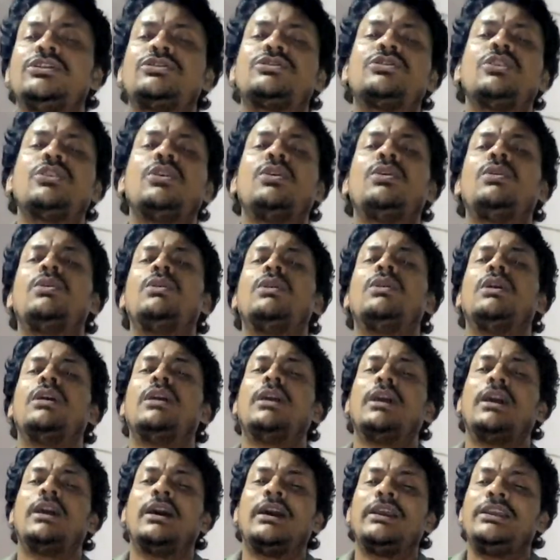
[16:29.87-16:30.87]
so
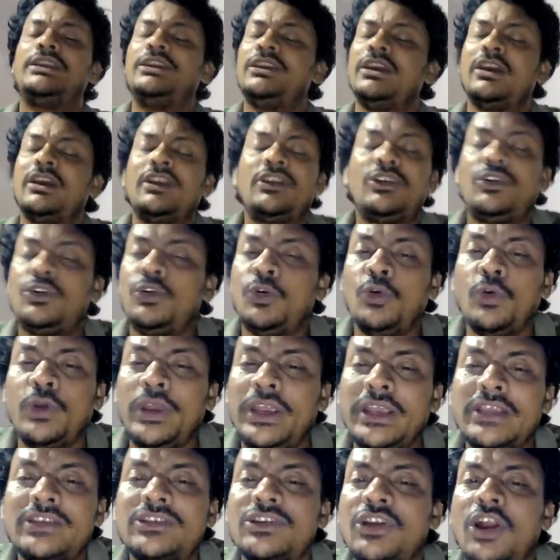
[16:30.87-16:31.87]
here to
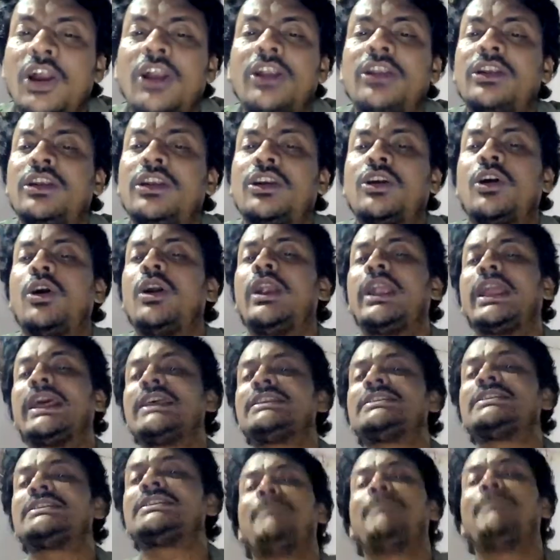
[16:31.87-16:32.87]
is not called
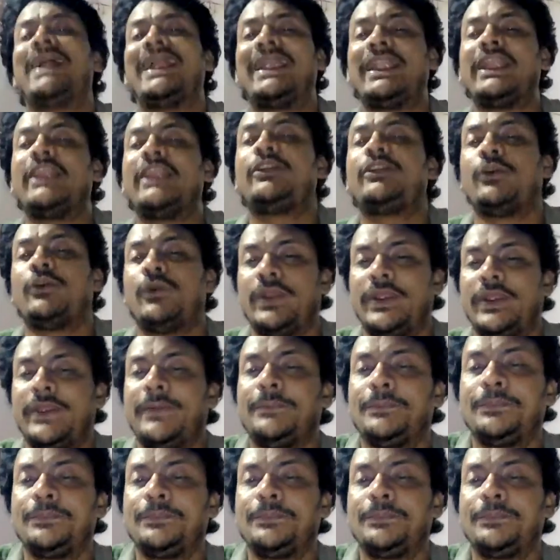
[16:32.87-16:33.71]
as a mandatory.